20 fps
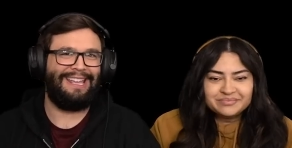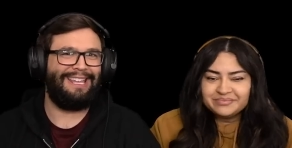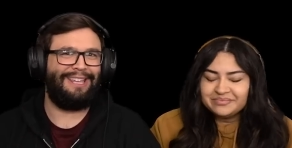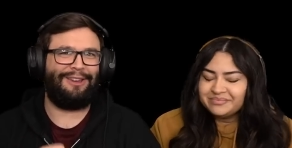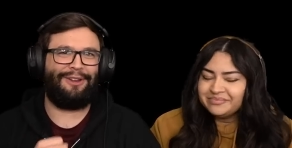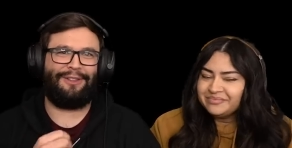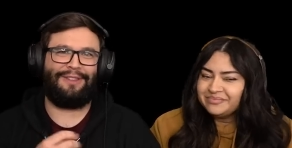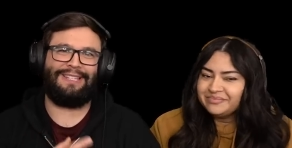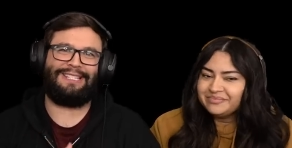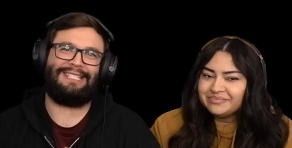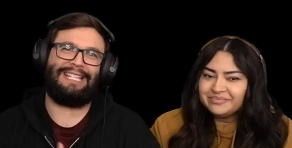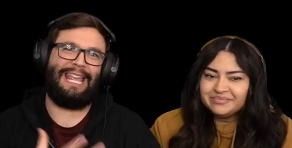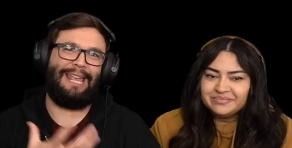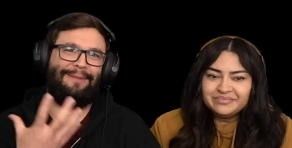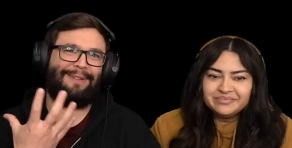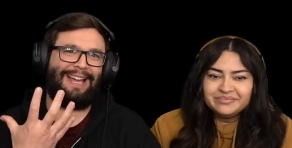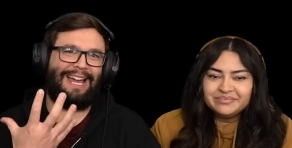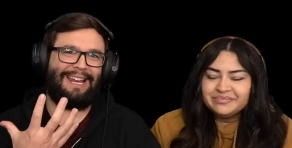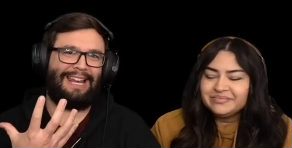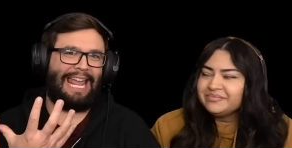Speaker 1: you know, the same
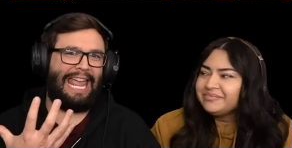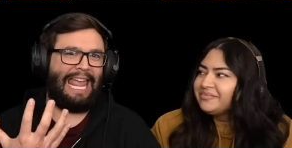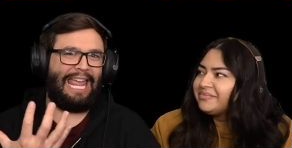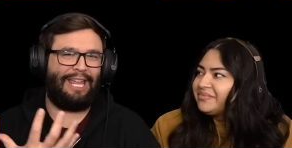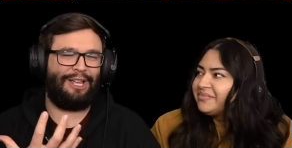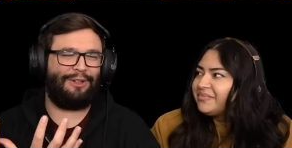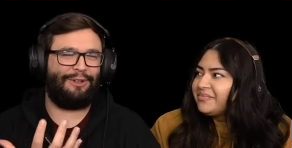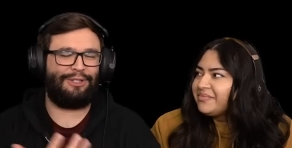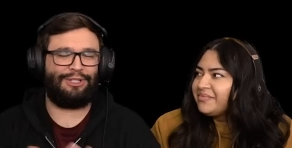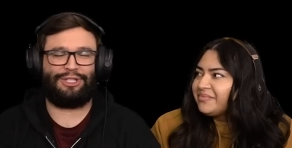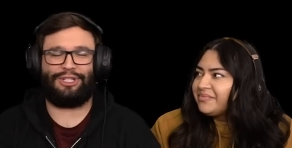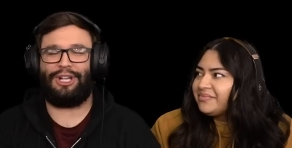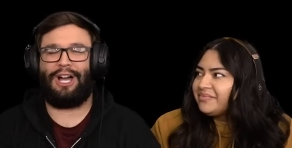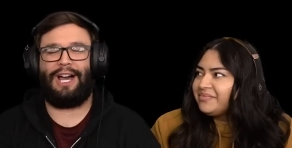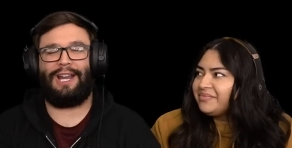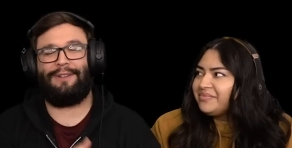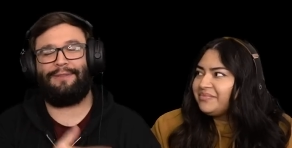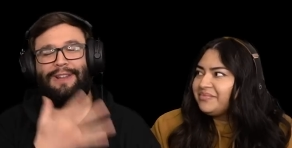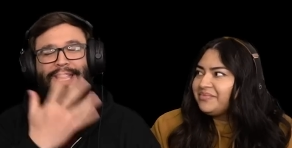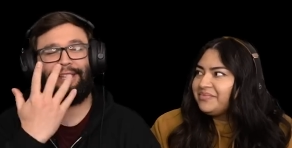kind of angle and
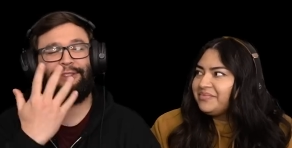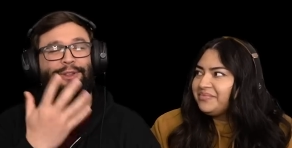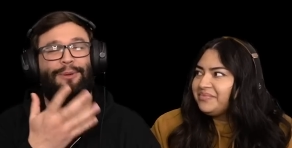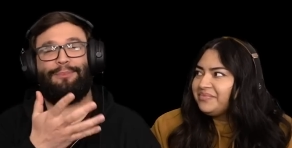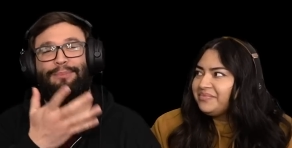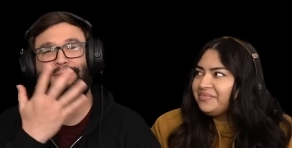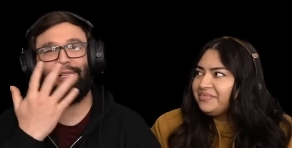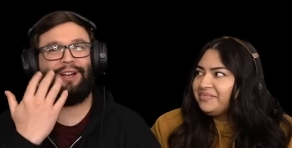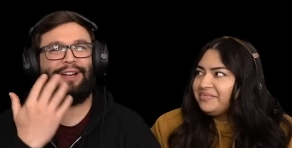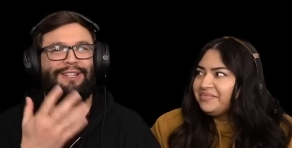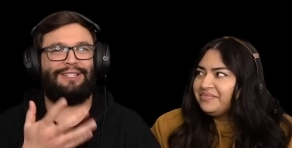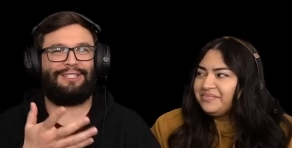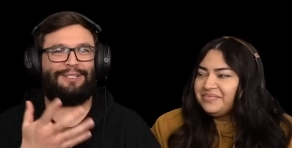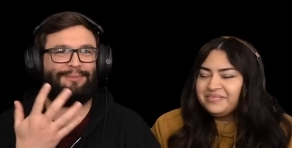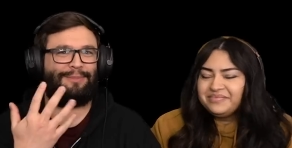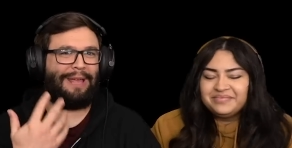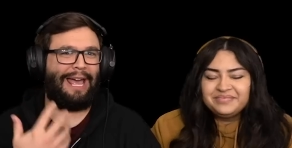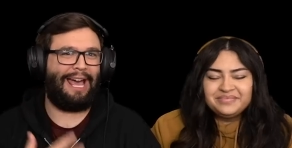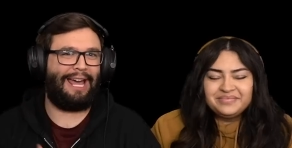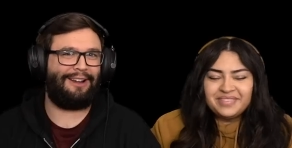shot of like the blood
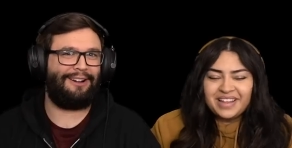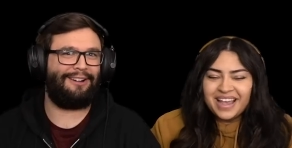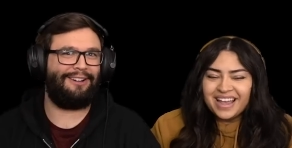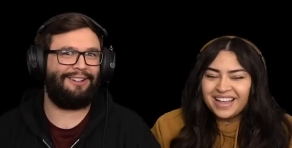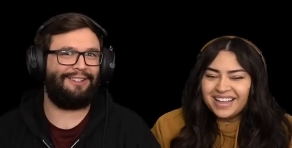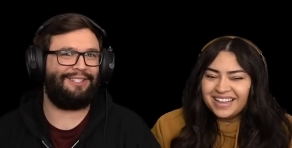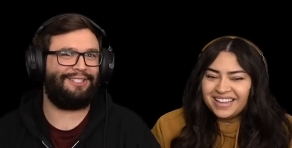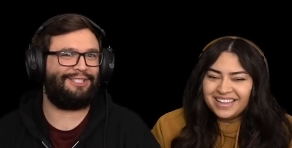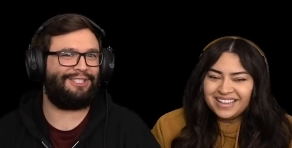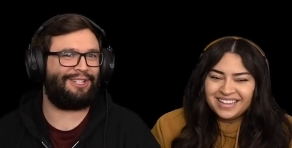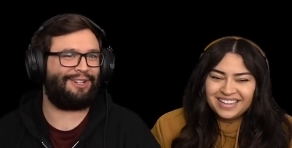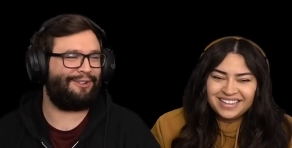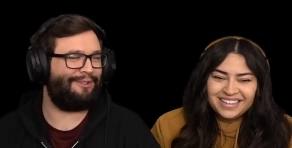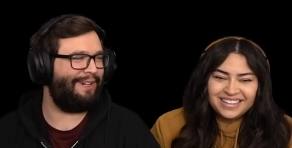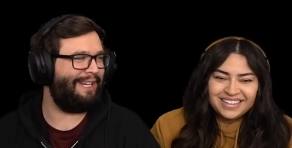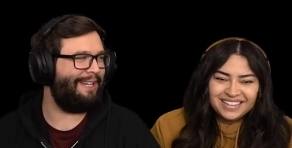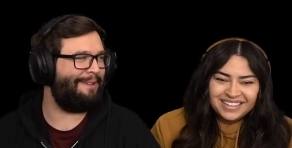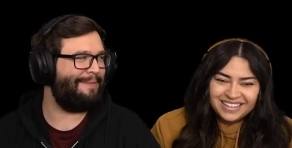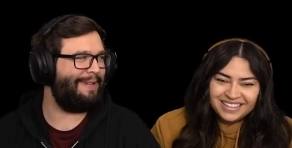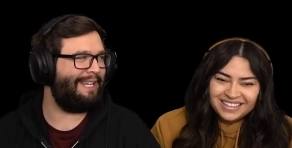splatter and the
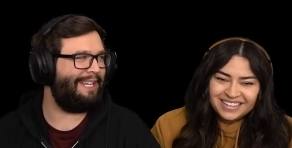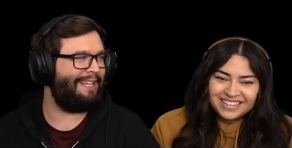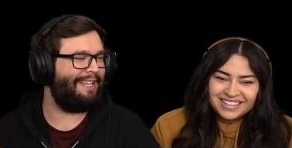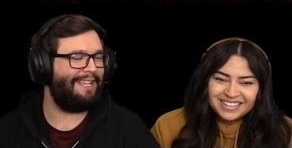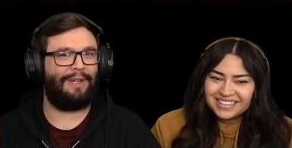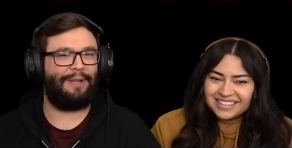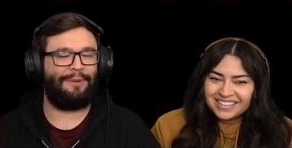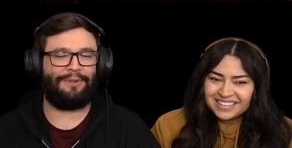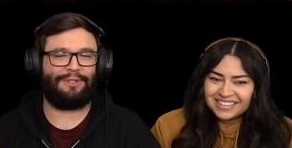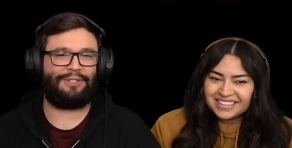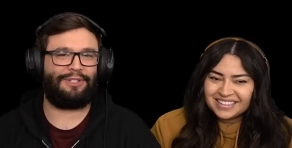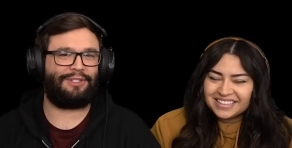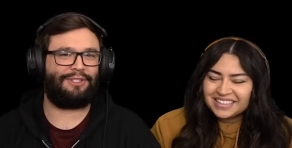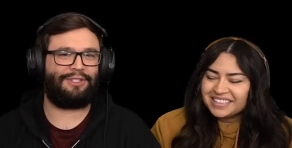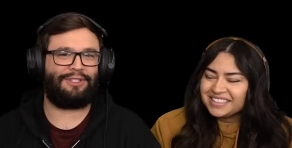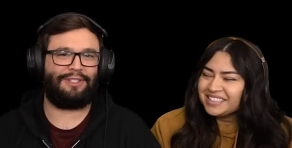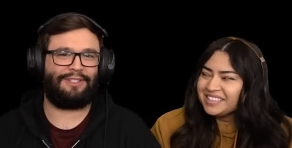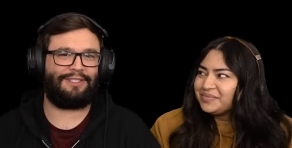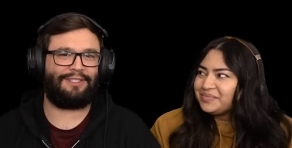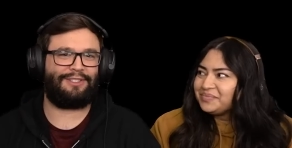screaming. It was
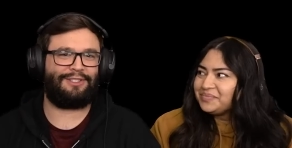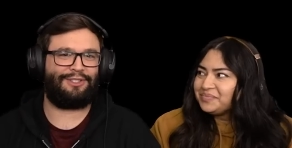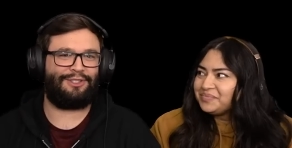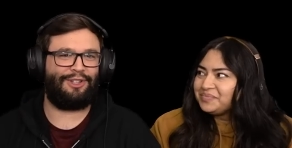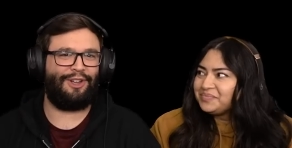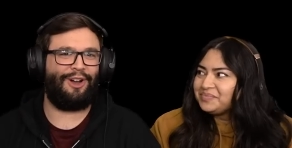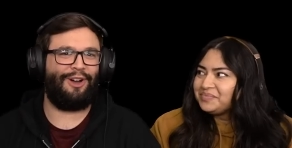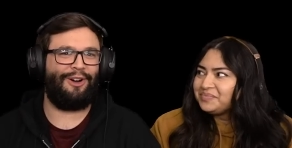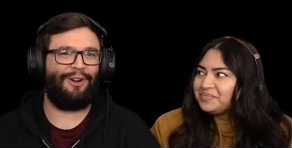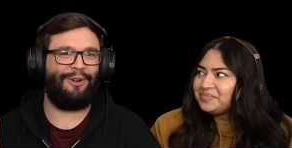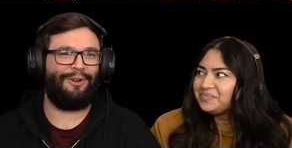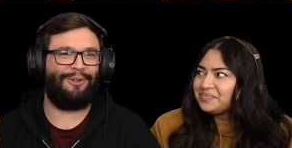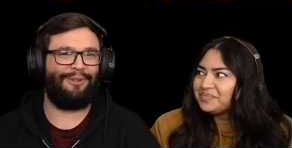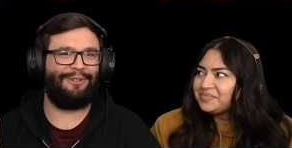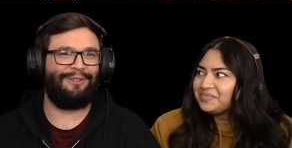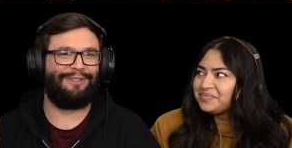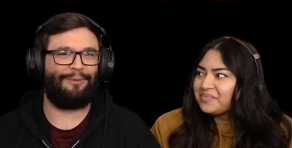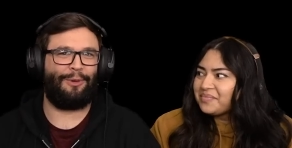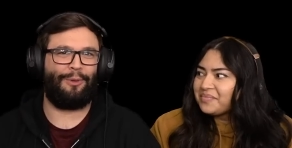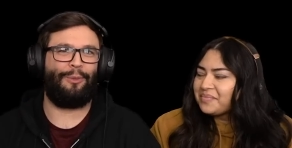just
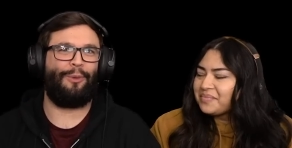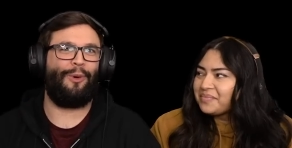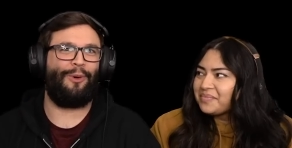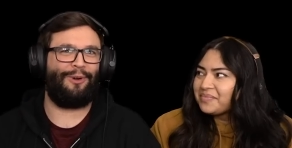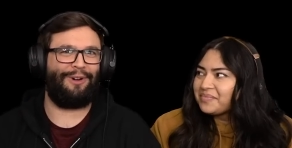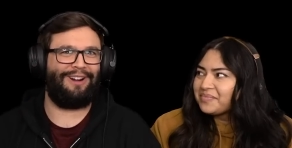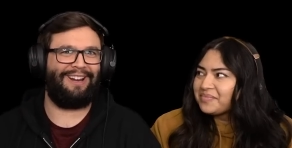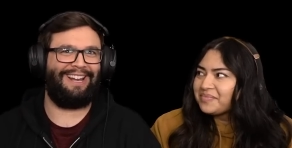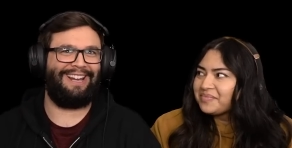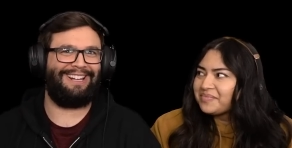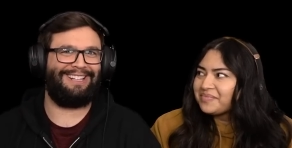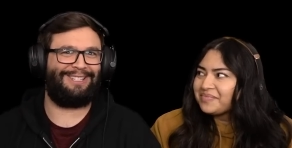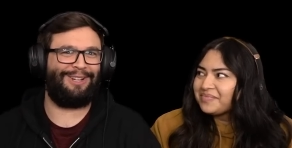so rewarding